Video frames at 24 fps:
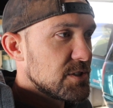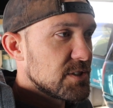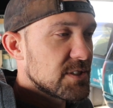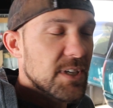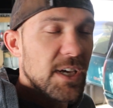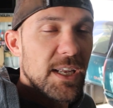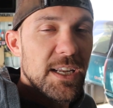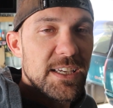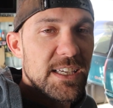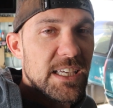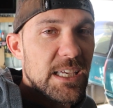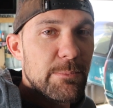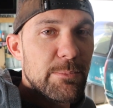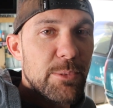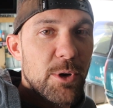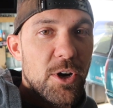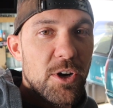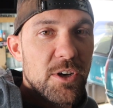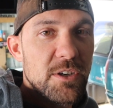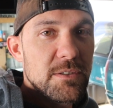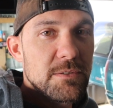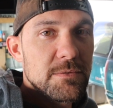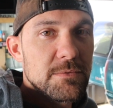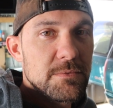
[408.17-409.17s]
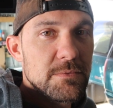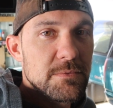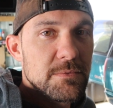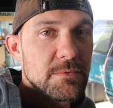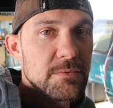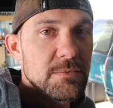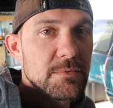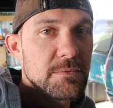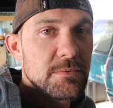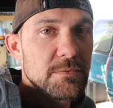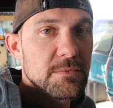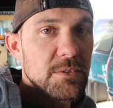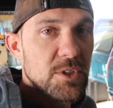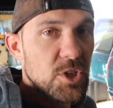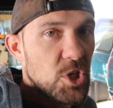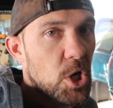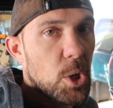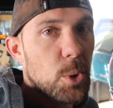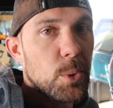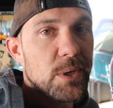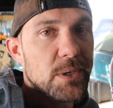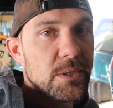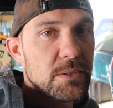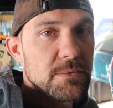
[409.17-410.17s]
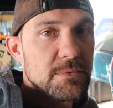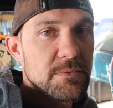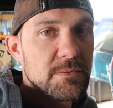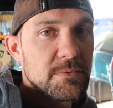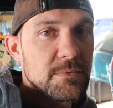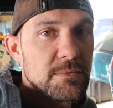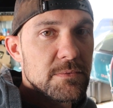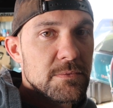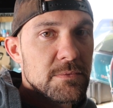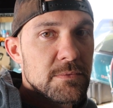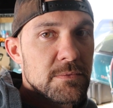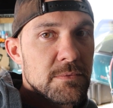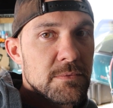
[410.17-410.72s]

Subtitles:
got to keep on going.